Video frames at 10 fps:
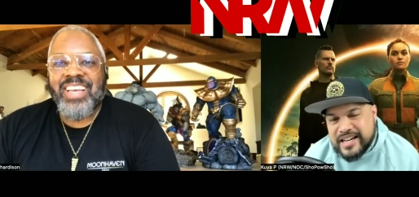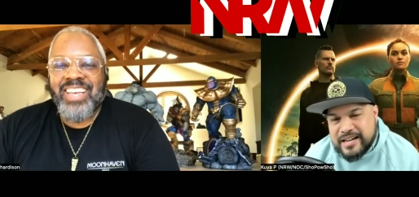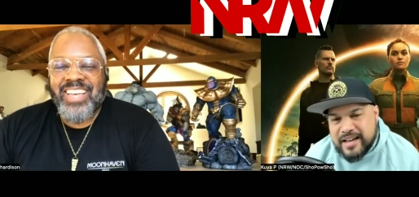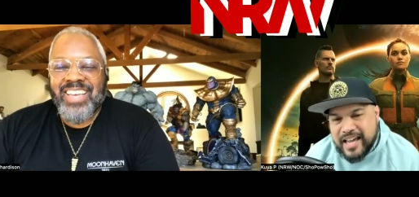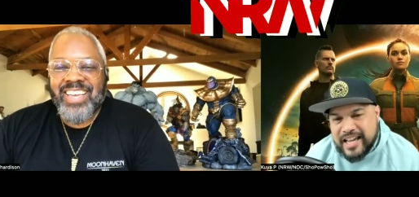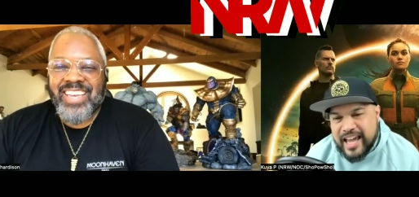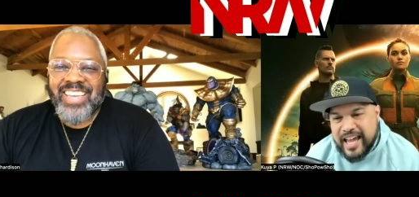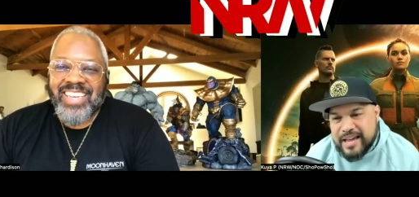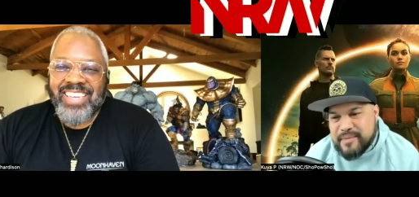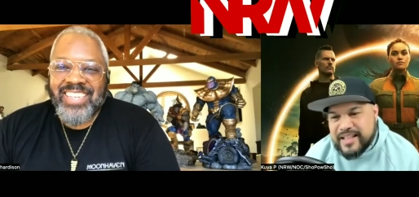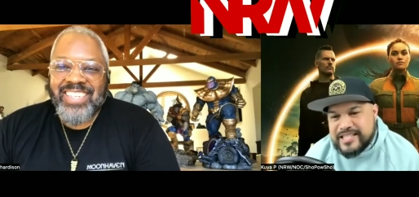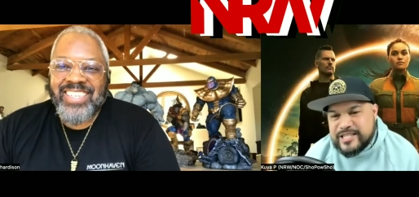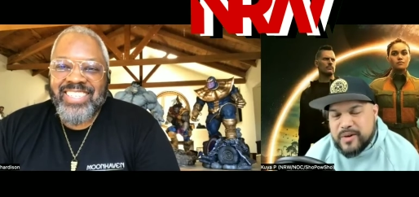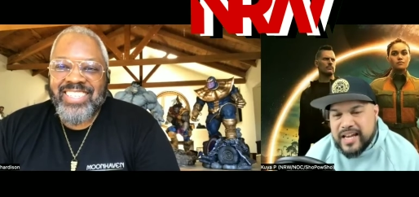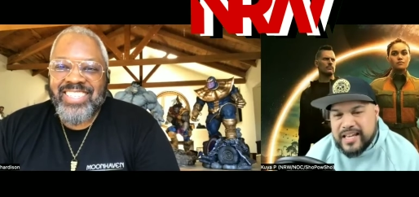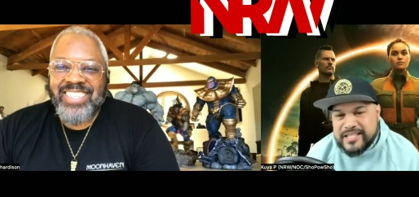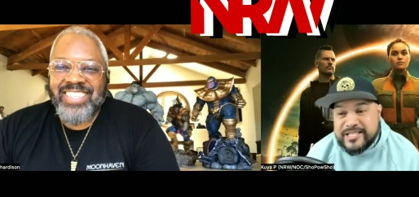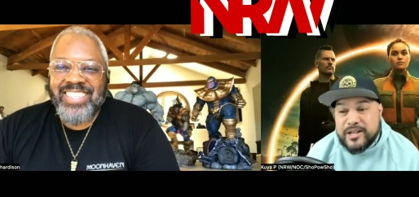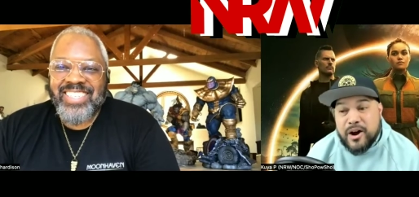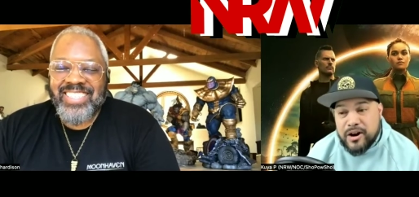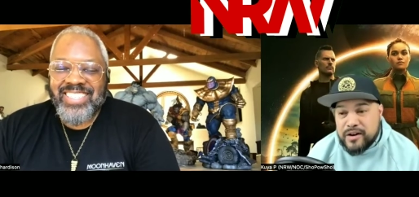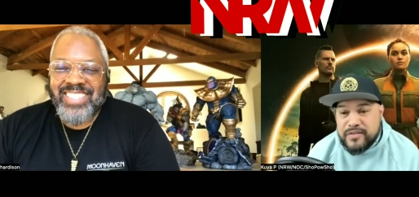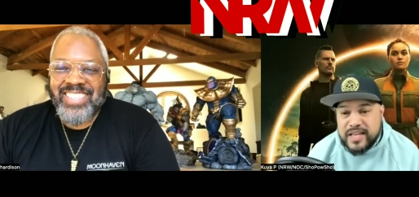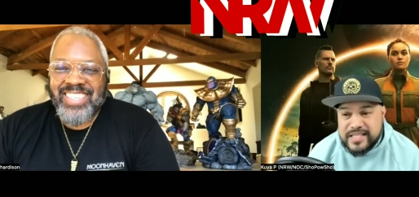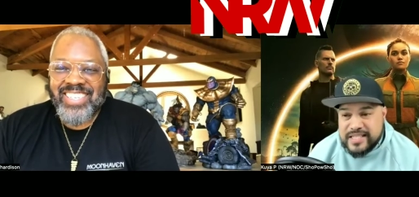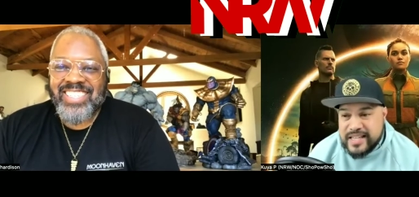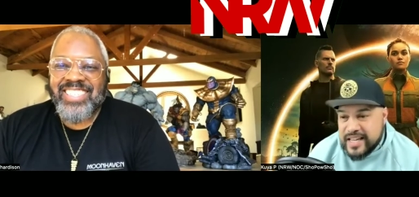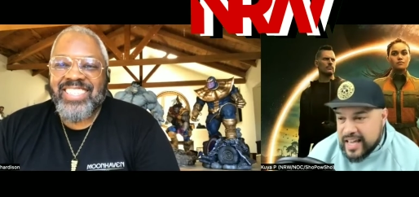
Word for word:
Speaker 1: uh, hey. aka Bella Sway, the star of mm-hmm. this.